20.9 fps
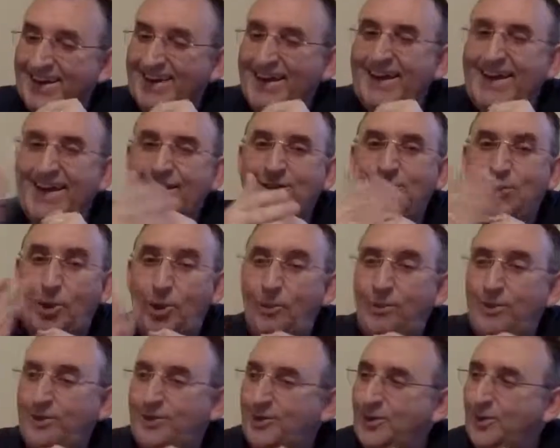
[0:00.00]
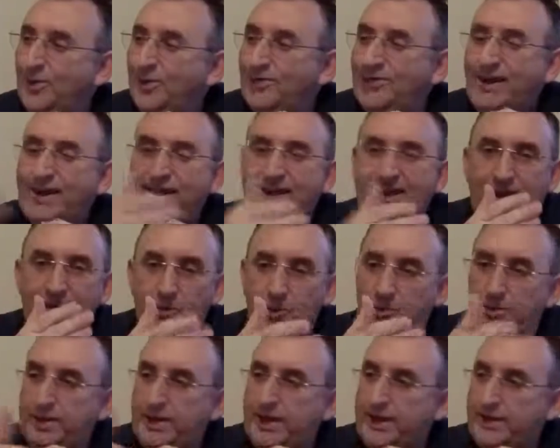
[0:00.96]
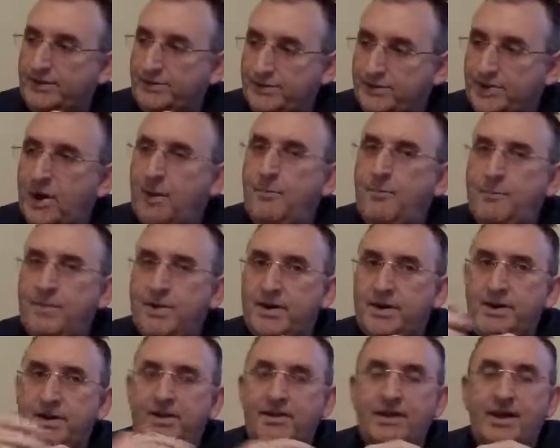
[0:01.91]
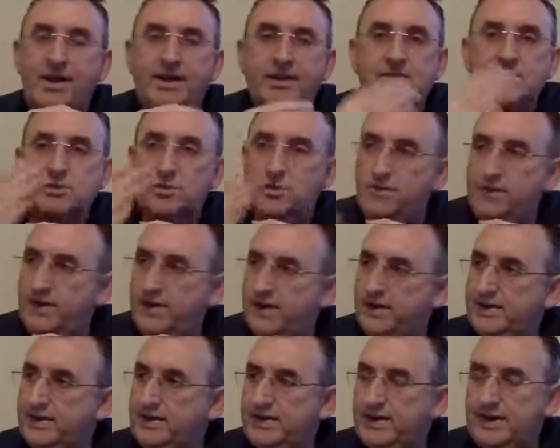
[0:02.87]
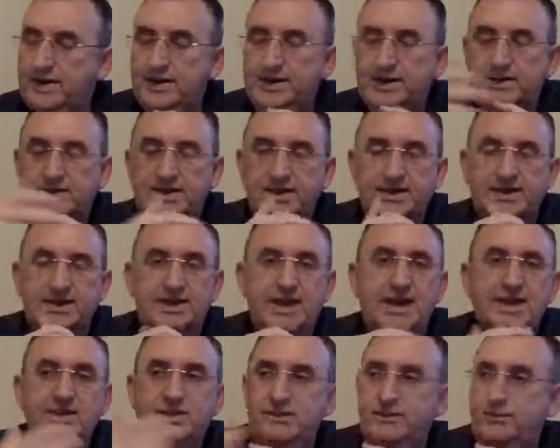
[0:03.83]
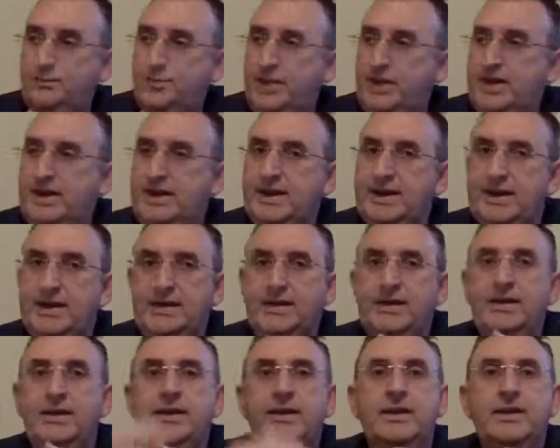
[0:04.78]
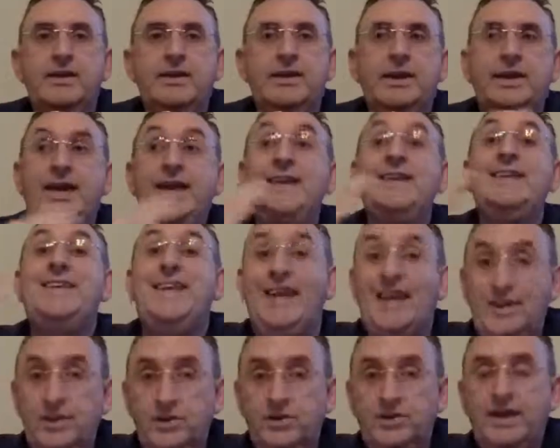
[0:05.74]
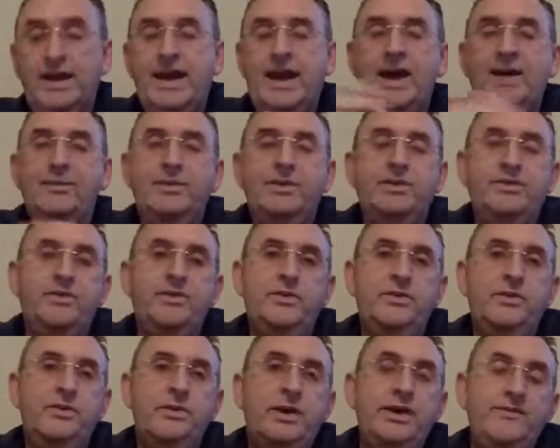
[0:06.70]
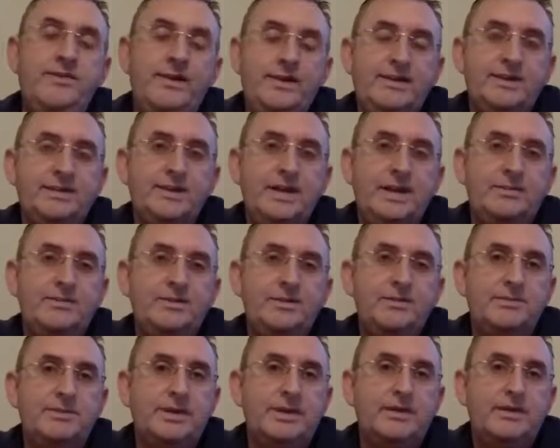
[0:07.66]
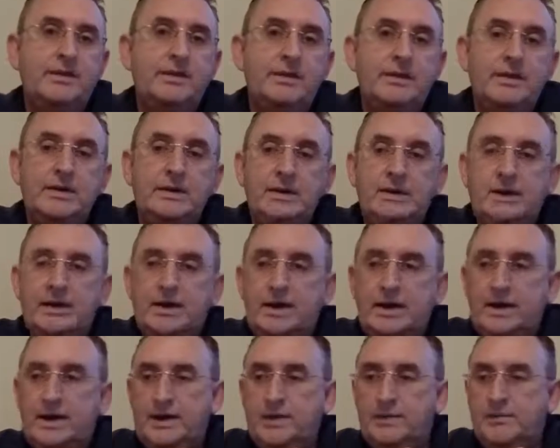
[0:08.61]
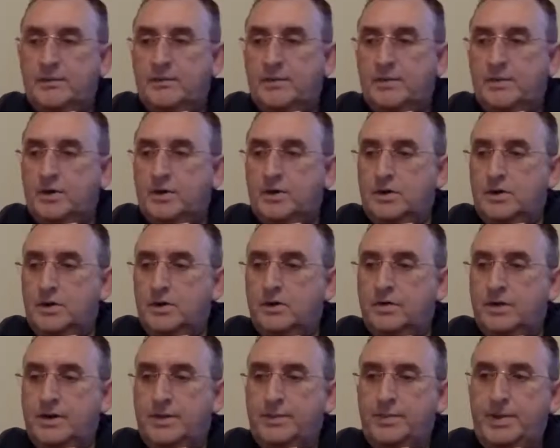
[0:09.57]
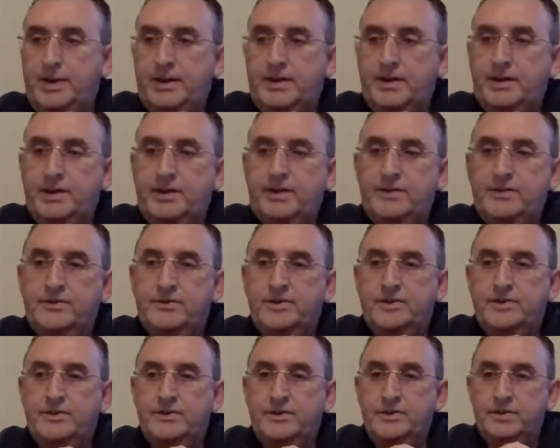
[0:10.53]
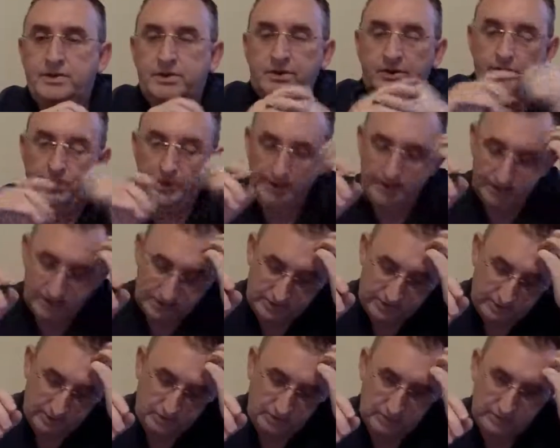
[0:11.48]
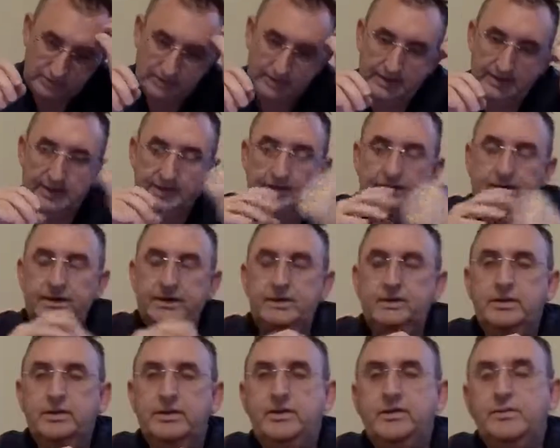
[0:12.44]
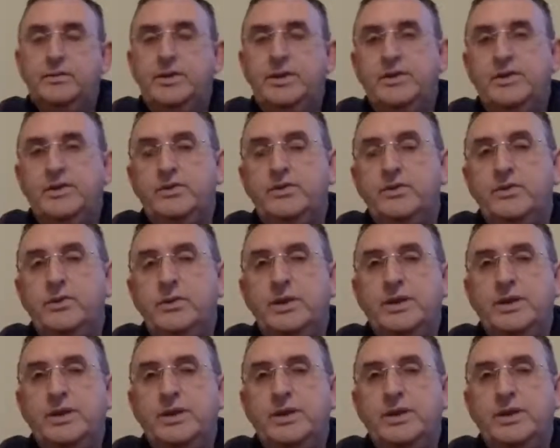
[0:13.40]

like a domino effect. It will be a number of things over a successive period that continually happen to you. I've had this happen to me over a period of a week or so, a week to 2